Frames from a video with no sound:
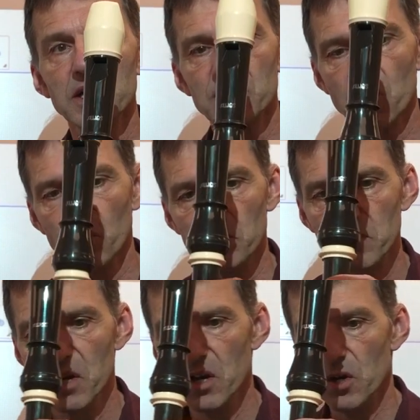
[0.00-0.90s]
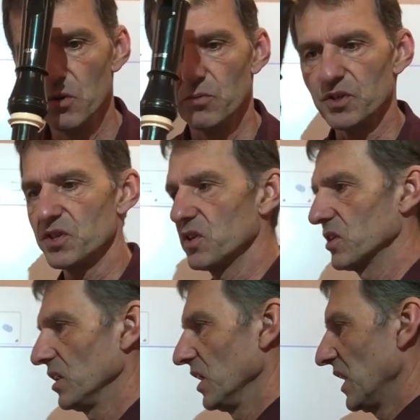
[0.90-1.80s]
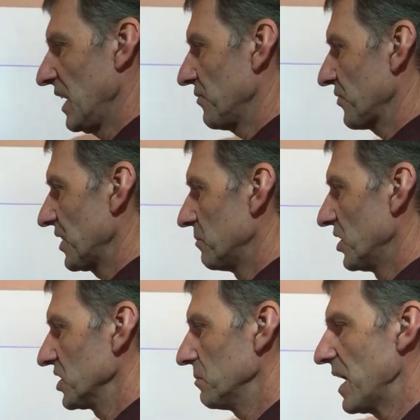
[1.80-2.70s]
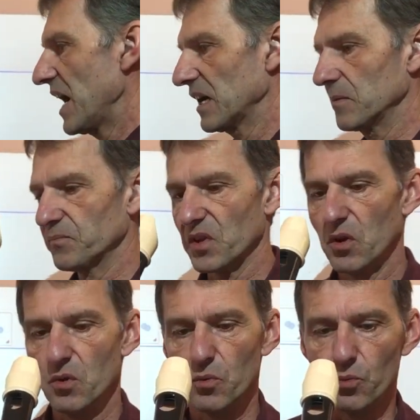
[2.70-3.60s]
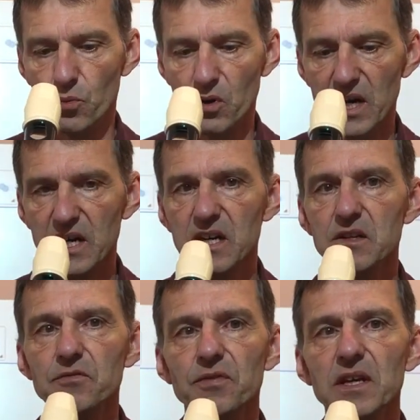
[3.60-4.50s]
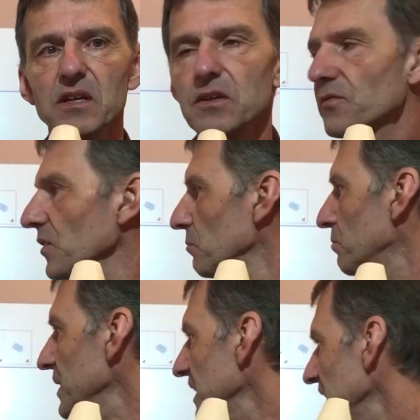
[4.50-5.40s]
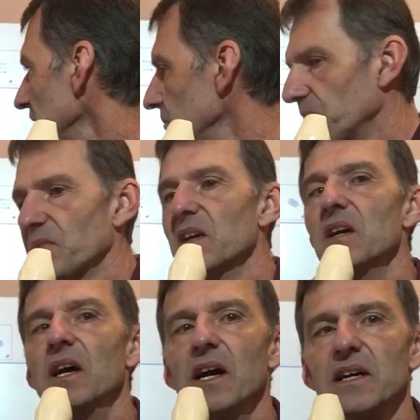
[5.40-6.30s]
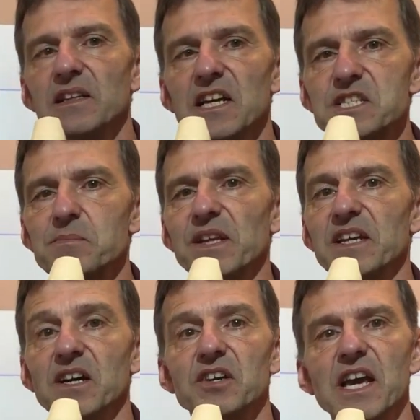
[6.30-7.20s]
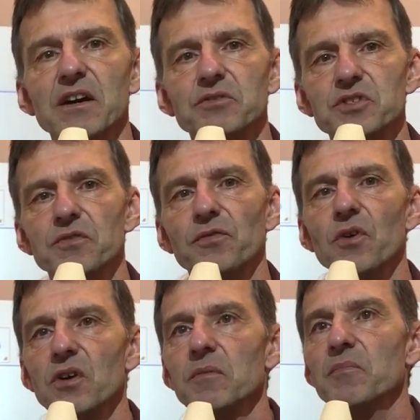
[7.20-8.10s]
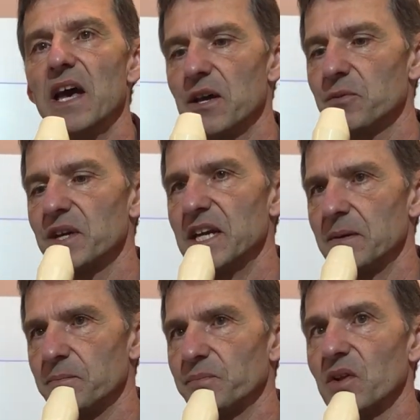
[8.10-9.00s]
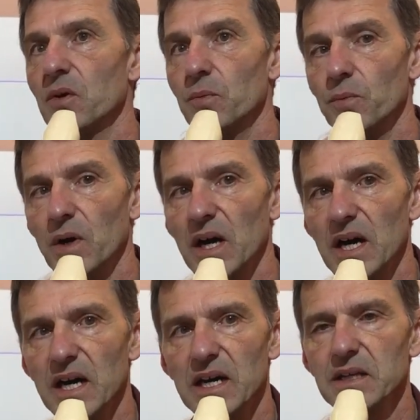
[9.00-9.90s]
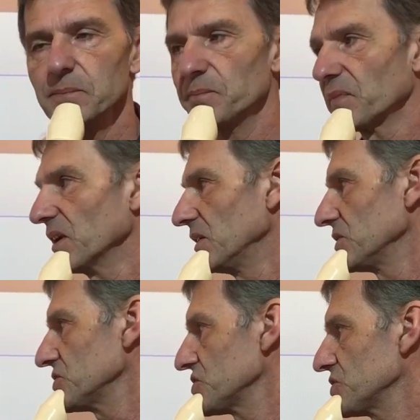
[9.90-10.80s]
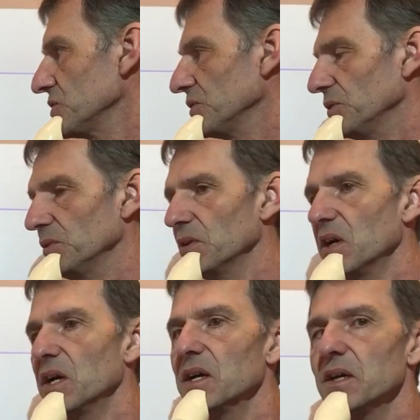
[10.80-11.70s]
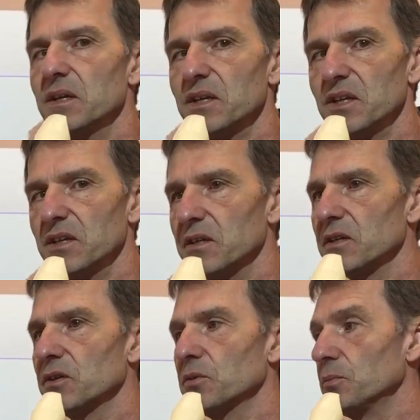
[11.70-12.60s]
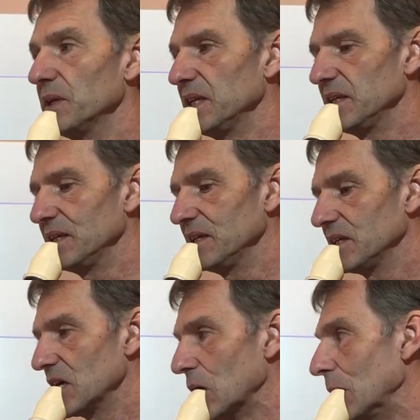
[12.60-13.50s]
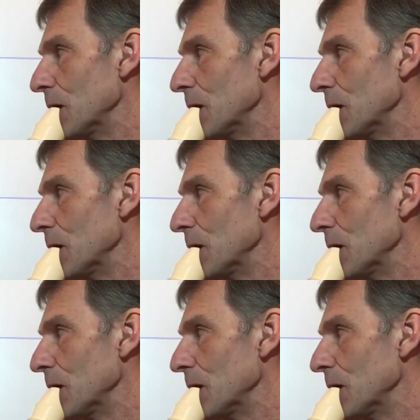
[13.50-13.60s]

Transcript: are at home with your left thumb on the back, one finger for B, and let's play. I'll count to 4 and we're in. 1, 2, here we go.